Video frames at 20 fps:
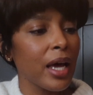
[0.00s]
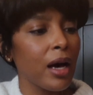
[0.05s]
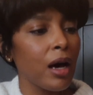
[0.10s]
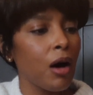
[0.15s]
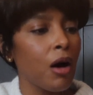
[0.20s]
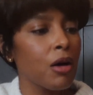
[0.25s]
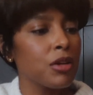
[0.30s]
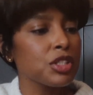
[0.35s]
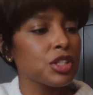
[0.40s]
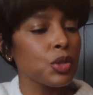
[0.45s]
I
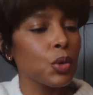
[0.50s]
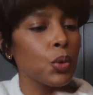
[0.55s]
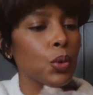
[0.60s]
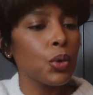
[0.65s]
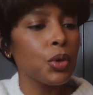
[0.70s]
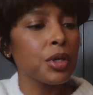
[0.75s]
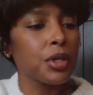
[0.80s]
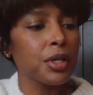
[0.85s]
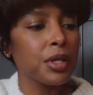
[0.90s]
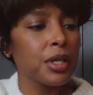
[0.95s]
also
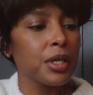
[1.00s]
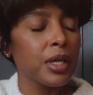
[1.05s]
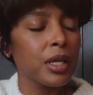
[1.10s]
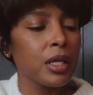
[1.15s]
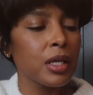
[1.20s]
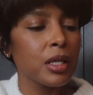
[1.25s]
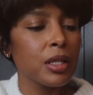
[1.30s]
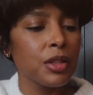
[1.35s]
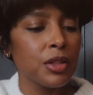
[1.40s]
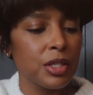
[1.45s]
ordered
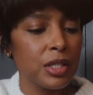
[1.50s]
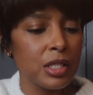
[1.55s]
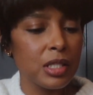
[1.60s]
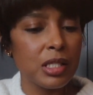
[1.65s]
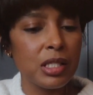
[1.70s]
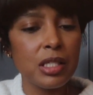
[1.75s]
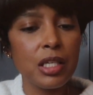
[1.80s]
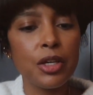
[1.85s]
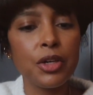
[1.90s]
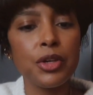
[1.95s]
these
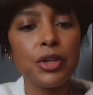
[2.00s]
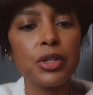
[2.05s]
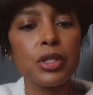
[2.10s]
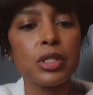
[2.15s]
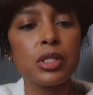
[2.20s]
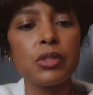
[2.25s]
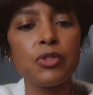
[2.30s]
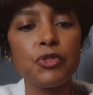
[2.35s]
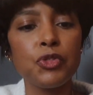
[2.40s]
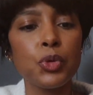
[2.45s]

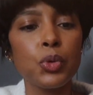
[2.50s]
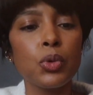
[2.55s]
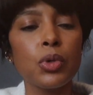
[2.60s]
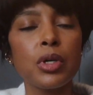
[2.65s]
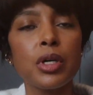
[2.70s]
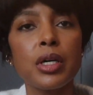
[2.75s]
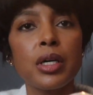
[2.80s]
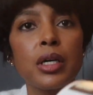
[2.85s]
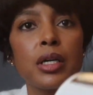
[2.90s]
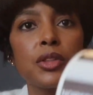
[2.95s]
stickers
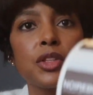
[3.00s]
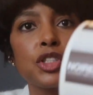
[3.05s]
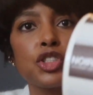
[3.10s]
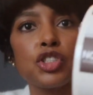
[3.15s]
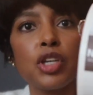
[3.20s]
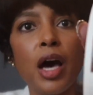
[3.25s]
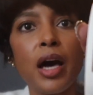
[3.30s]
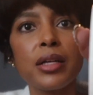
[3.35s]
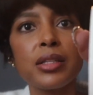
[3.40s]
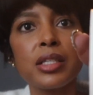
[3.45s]
for the
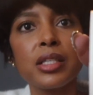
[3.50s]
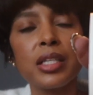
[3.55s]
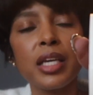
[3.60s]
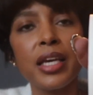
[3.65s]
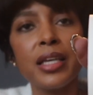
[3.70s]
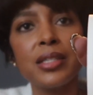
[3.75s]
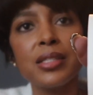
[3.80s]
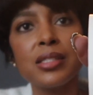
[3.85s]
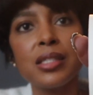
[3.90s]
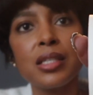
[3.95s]
chocolate
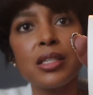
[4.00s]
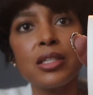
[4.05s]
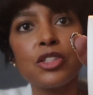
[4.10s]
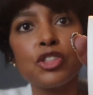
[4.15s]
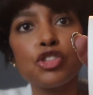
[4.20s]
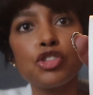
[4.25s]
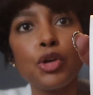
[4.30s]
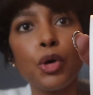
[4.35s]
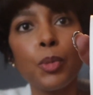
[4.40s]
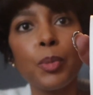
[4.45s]
cases.
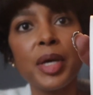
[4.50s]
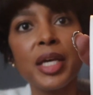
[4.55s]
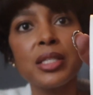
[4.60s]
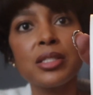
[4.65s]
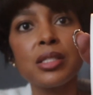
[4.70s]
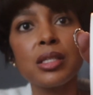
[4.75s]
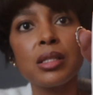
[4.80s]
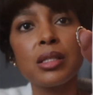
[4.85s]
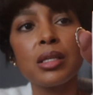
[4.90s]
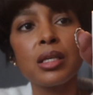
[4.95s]
So
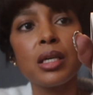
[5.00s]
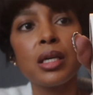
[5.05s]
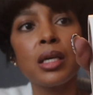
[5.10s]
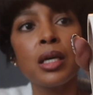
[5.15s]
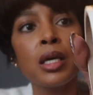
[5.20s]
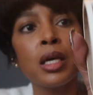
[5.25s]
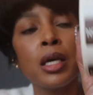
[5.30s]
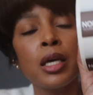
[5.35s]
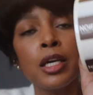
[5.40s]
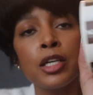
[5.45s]

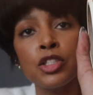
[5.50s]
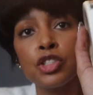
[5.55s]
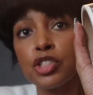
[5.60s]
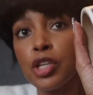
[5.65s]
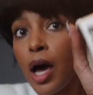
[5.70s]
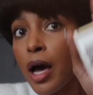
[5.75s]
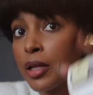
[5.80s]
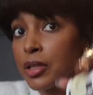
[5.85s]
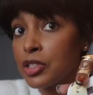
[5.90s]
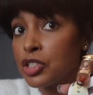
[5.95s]
basically,
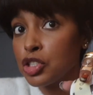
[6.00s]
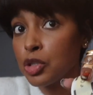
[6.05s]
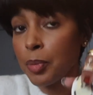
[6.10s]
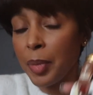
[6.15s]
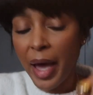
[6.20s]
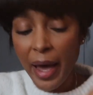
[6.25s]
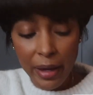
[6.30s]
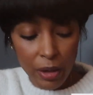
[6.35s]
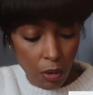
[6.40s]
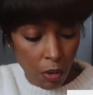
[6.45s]
chocolates are
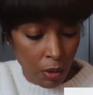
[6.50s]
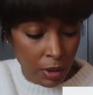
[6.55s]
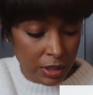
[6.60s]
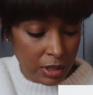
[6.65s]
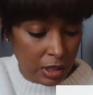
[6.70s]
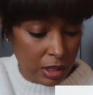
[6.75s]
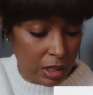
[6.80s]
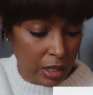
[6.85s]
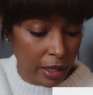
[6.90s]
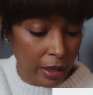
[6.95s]
back
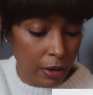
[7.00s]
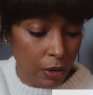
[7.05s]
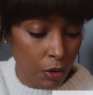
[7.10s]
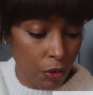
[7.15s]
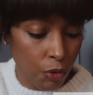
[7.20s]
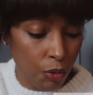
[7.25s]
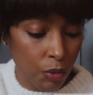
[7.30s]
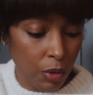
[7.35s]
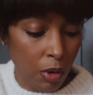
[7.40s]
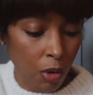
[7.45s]
on
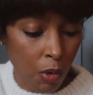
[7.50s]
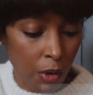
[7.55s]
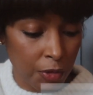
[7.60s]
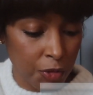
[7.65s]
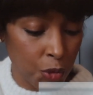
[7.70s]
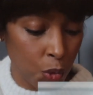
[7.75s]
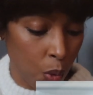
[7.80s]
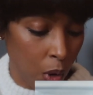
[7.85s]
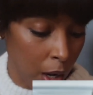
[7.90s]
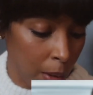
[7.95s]
sale on
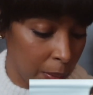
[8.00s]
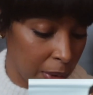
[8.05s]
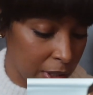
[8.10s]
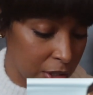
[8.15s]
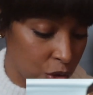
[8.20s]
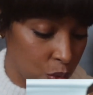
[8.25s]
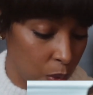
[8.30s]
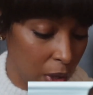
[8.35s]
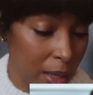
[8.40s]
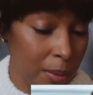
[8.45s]
Noir
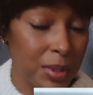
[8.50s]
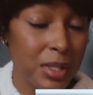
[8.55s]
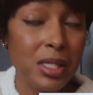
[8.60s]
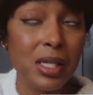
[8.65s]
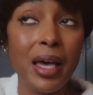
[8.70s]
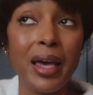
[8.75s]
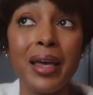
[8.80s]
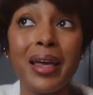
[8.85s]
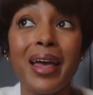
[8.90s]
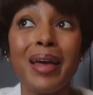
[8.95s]
Bud's
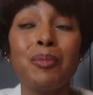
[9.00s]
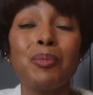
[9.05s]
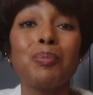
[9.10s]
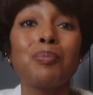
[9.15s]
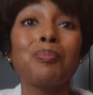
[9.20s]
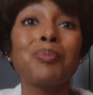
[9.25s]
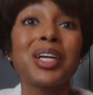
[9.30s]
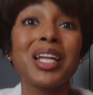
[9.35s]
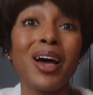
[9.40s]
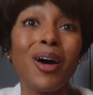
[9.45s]
website,
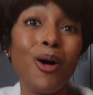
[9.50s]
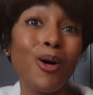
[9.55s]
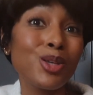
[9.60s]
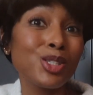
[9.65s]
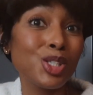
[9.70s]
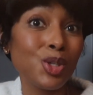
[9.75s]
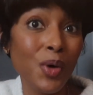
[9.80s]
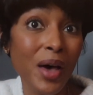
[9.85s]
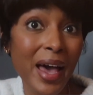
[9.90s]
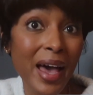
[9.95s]
but I
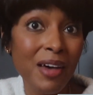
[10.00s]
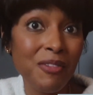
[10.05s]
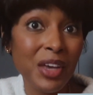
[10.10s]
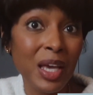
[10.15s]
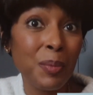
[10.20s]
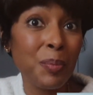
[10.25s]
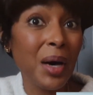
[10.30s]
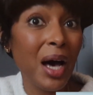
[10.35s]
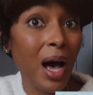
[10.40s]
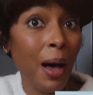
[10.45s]
also have
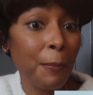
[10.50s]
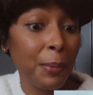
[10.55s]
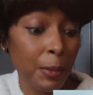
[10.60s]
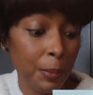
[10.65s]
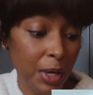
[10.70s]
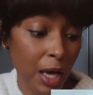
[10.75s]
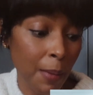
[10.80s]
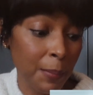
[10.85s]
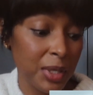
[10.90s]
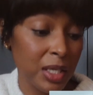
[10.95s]
a
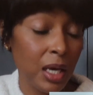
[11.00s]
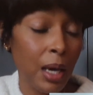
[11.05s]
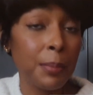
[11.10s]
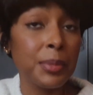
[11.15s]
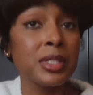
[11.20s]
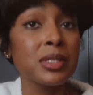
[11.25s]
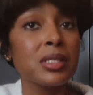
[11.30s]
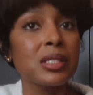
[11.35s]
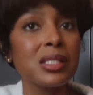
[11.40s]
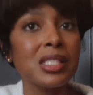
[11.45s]
pop-up coming up
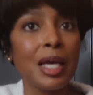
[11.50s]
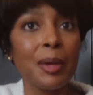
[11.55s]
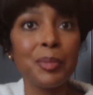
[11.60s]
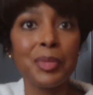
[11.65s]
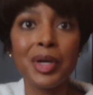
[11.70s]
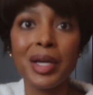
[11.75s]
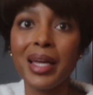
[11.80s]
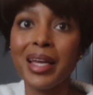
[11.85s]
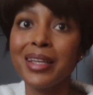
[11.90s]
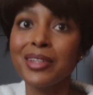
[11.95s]
in
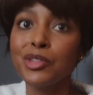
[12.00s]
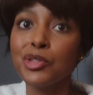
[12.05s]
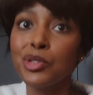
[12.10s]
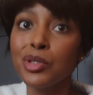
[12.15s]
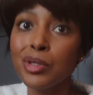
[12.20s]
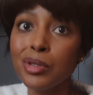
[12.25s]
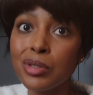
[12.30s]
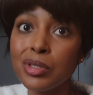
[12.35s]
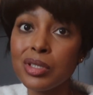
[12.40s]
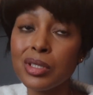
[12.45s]
December, and
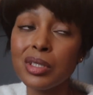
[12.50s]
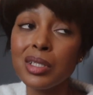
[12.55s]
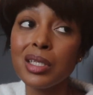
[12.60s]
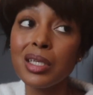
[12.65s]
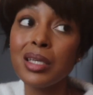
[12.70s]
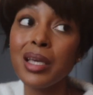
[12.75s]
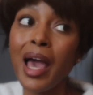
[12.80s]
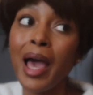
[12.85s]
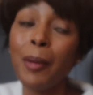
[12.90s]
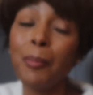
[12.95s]

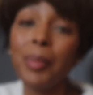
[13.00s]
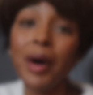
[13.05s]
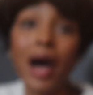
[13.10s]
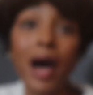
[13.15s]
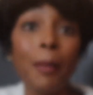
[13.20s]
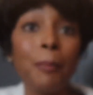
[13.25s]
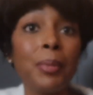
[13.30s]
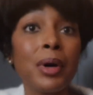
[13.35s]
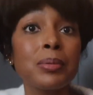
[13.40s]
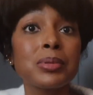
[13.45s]
usually at
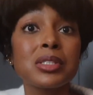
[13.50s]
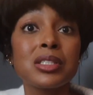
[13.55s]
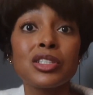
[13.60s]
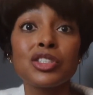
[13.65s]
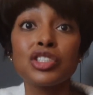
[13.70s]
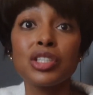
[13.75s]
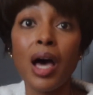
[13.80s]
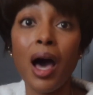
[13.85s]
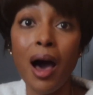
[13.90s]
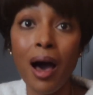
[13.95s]
pop-ups, the
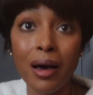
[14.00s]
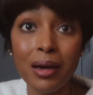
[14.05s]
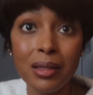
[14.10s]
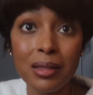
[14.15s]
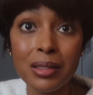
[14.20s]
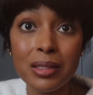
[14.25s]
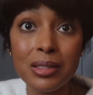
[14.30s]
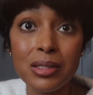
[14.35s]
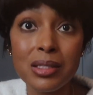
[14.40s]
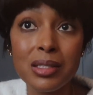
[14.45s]

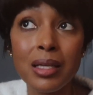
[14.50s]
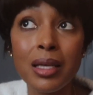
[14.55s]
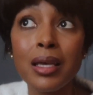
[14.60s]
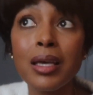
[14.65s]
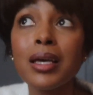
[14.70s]
chocolates